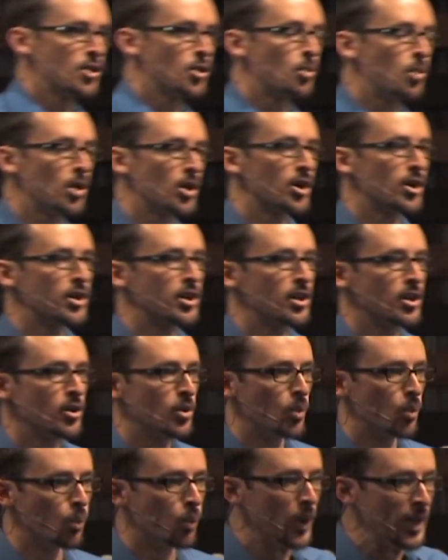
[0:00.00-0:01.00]
the word
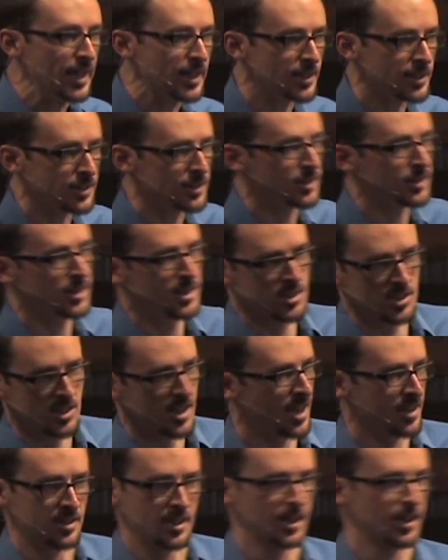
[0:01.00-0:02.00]
will
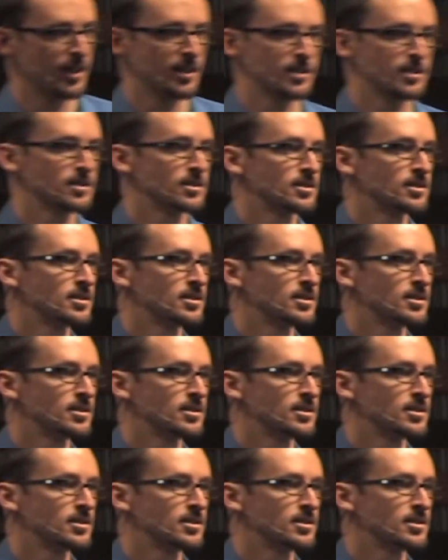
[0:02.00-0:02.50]
is not there.